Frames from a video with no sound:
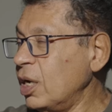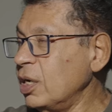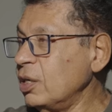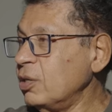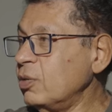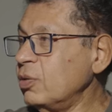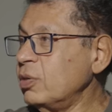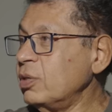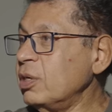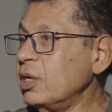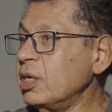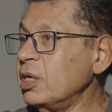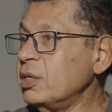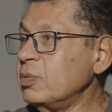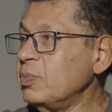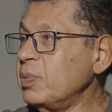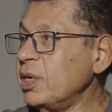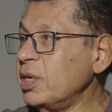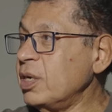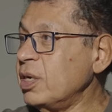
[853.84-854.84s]
I don't
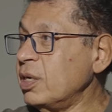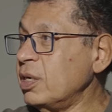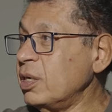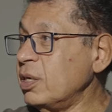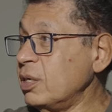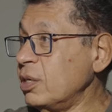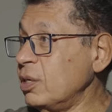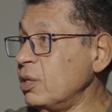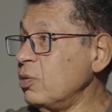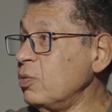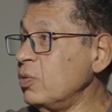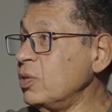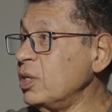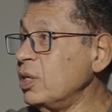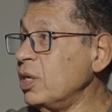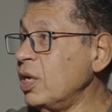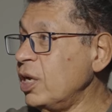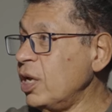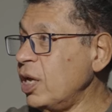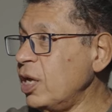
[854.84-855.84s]
experience
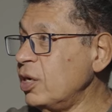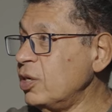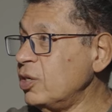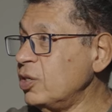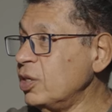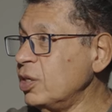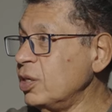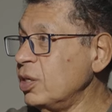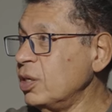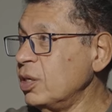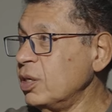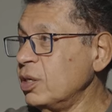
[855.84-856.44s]
losing any energy.